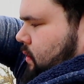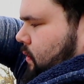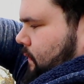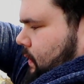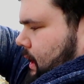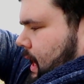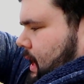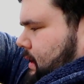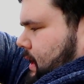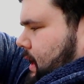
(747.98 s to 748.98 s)
or if you
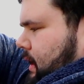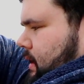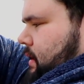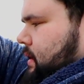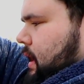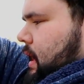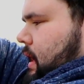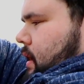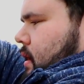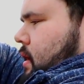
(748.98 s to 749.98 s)
can, take it
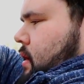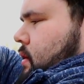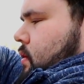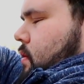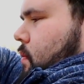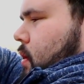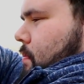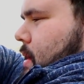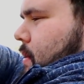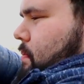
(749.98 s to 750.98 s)
inside to a
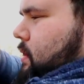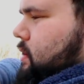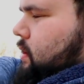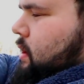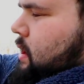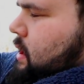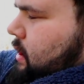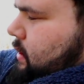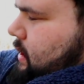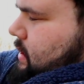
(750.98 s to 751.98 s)
warm temperature,
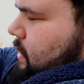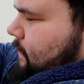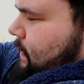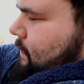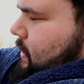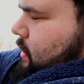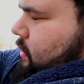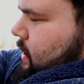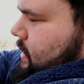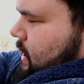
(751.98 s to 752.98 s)
because it's still 50
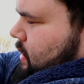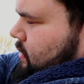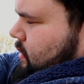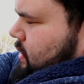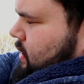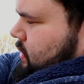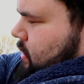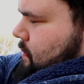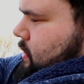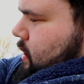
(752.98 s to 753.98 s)
degrees out,
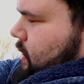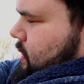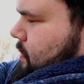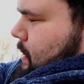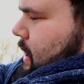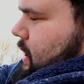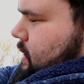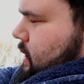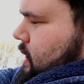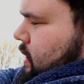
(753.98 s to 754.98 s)
so I'm sure this would be
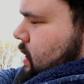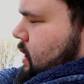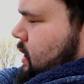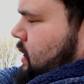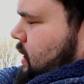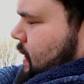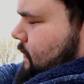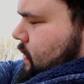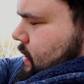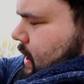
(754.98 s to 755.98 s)
easier
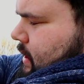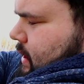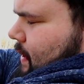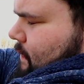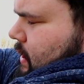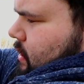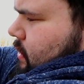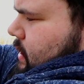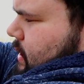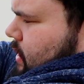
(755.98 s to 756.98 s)
if it'll say 70
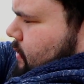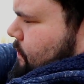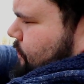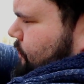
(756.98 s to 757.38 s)
degrees out.